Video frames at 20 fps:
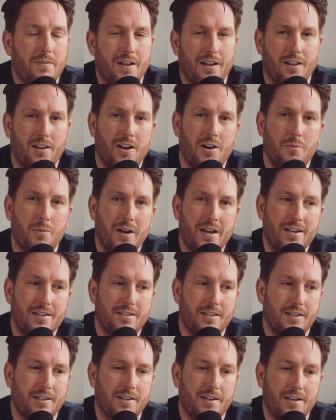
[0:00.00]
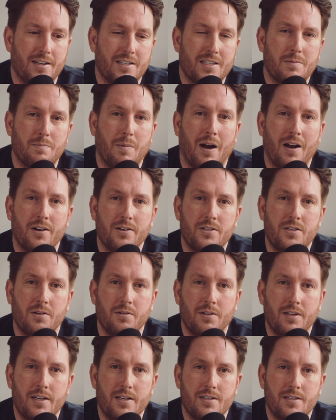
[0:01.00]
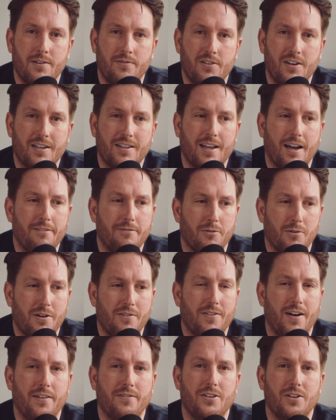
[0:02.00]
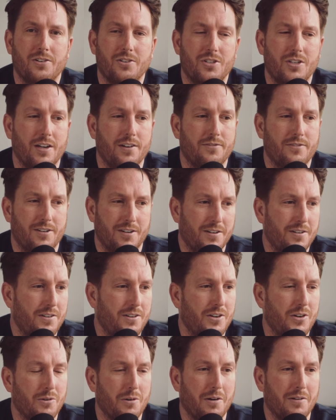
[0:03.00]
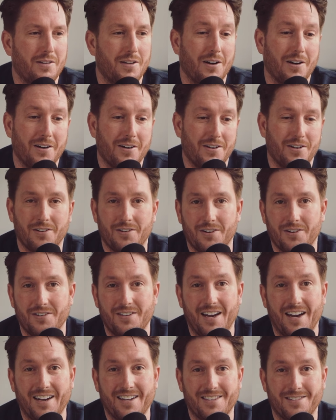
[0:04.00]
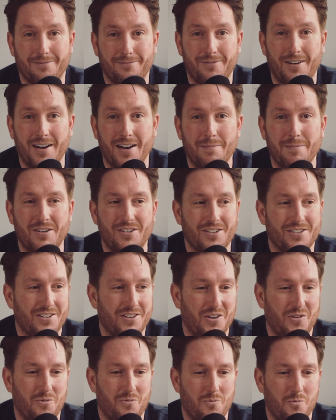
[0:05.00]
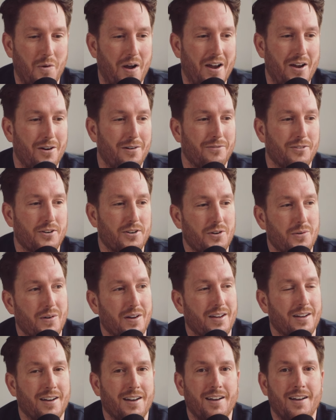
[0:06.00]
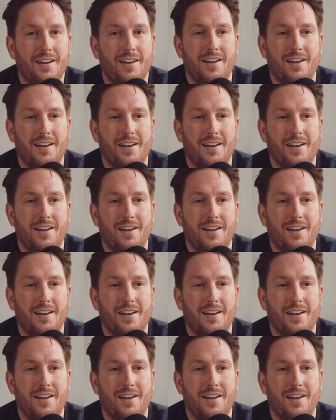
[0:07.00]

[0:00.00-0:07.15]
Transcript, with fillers: In a lot of ways, it inspires you, at least. If you get that 45 tilt shift, you go out there and you're taking some fun images and you way overdo it.